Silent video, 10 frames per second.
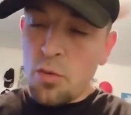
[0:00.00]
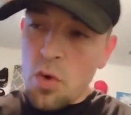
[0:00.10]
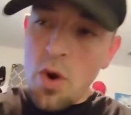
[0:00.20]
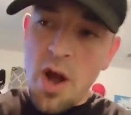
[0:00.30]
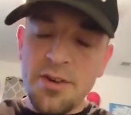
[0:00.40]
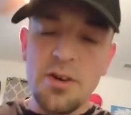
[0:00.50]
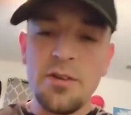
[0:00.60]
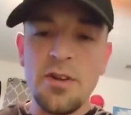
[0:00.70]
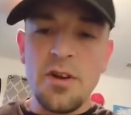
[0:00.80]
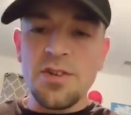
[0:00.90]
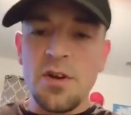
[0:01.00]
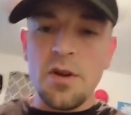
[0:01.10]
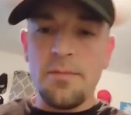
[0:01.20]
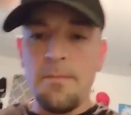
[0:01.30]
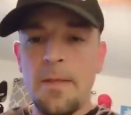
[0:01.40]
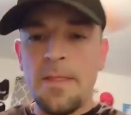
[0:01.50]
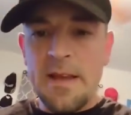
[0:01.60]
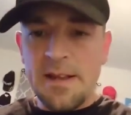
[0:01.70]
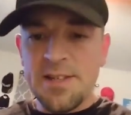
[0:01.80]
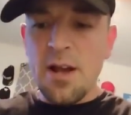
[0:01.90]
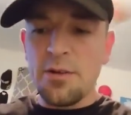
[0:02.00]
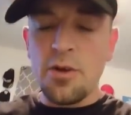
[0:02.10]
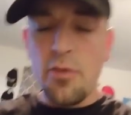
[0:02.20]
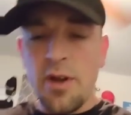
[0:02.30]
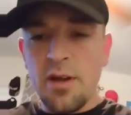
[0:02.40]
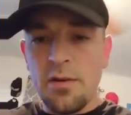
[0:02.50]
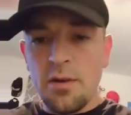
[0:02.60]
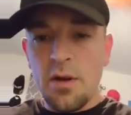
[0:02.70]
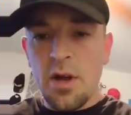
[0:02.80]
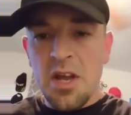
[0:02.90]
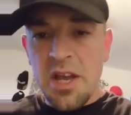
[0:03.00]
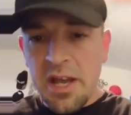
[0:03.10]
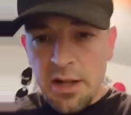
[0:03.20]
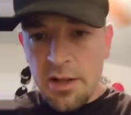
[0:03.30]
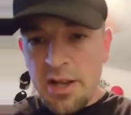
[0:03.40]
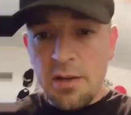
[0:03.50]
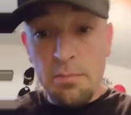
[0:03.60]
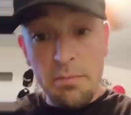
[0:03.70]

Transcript: Wuhan turned theirs on. Then South Korea. Italy.